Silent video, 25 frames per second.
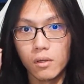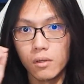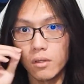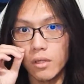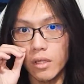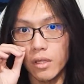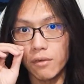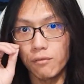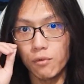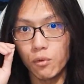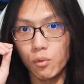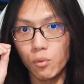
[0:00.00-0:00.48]

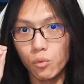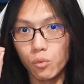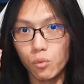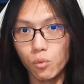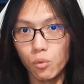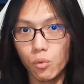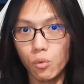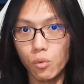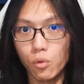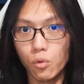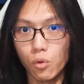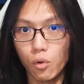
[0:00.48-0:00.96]
if you
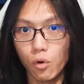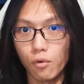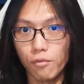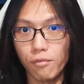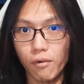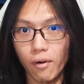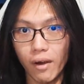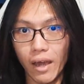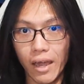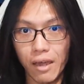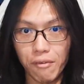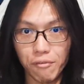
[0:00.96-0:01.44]
do go
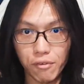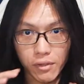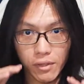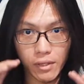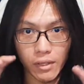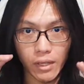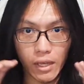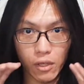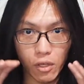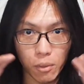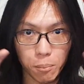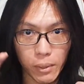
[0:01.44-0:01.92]
for everything
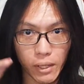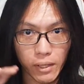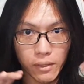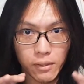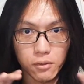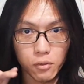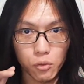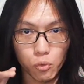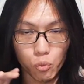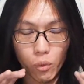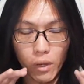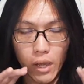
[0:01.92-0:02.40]
and you're planning
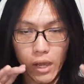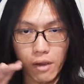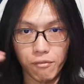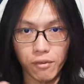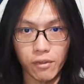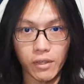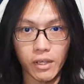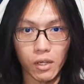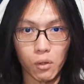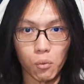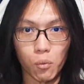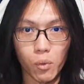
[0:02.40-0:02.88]
to do
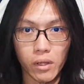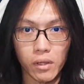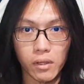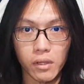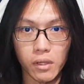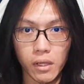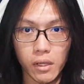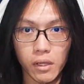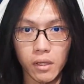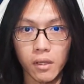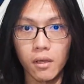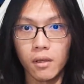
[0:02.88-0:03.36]
everything in one
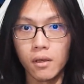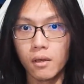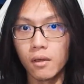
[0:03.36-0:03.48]
day,